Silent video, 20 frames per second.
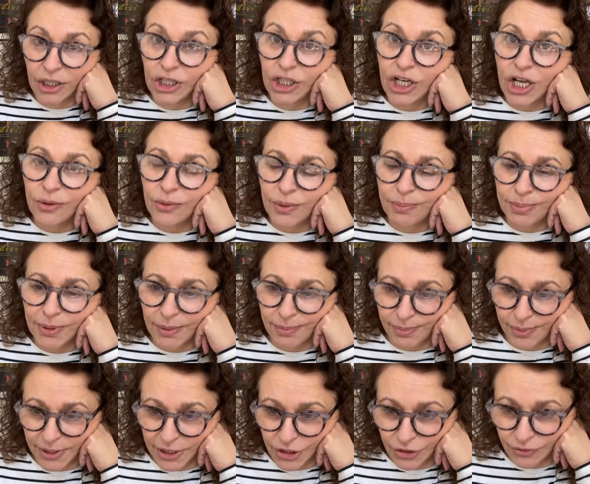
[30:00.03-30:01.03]
lower
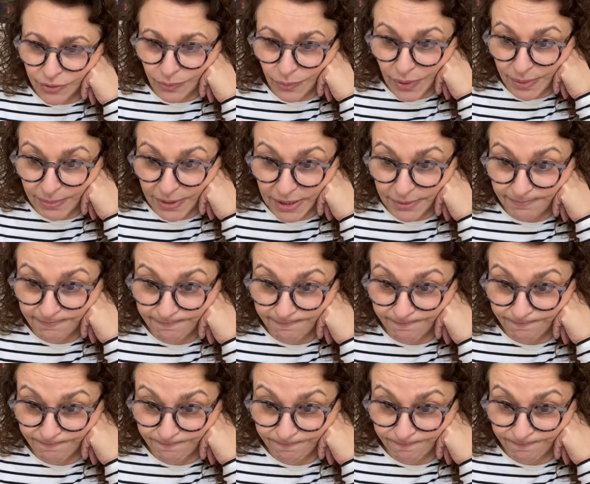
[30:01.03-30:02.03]
blood pressure in women.
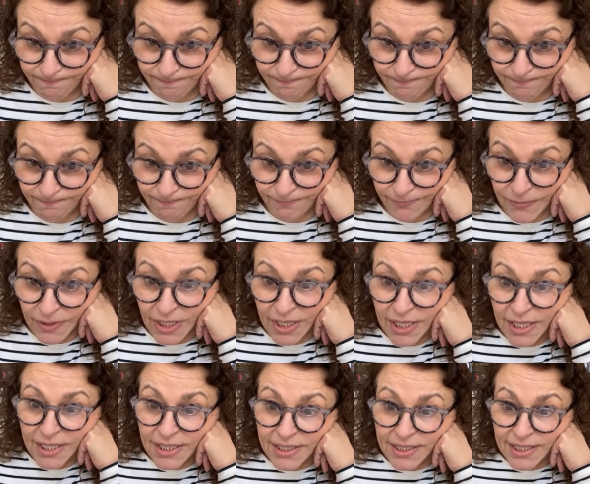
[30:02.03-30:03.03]

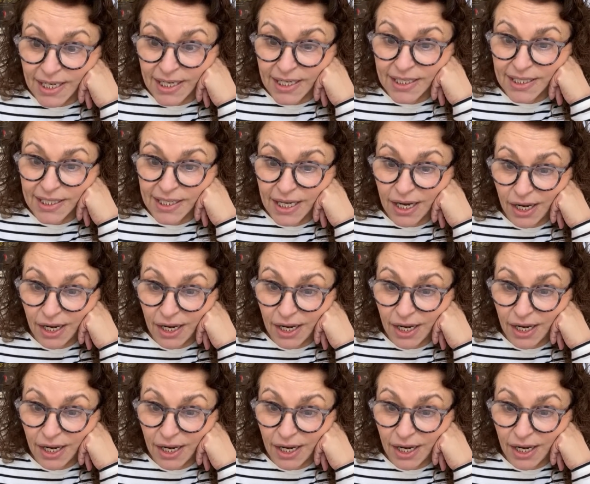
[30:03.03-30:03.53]
Daily